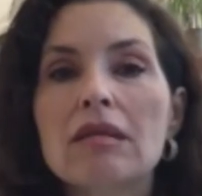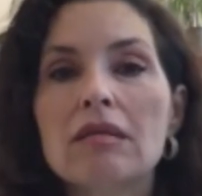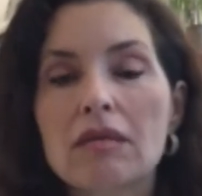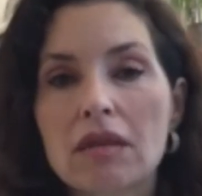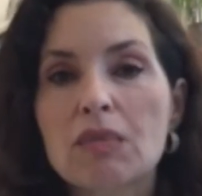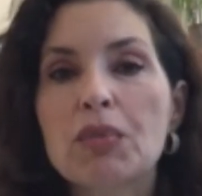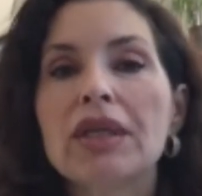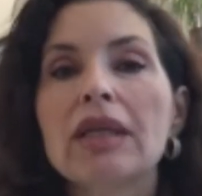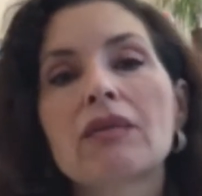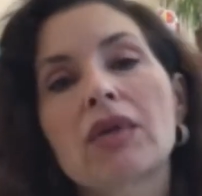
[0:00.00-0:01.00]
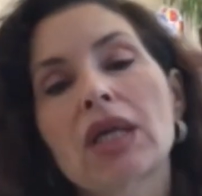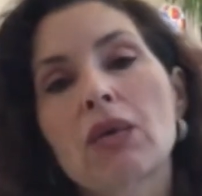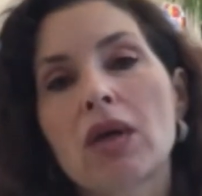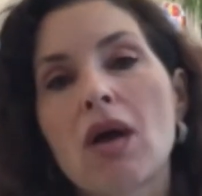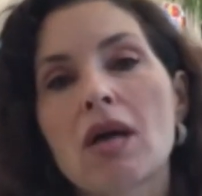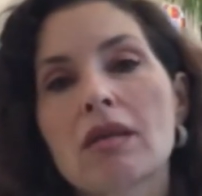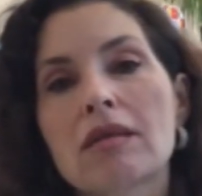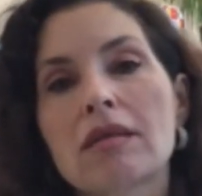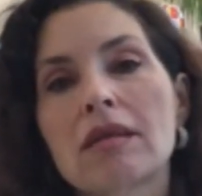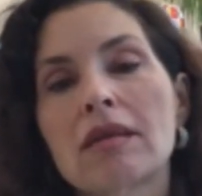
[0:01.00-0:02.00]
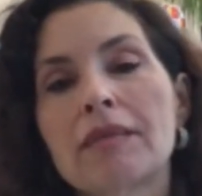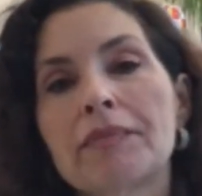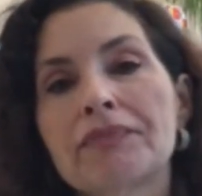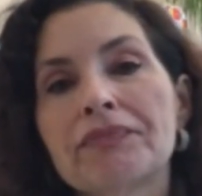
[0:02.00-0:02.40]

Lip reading: being the spring equinox?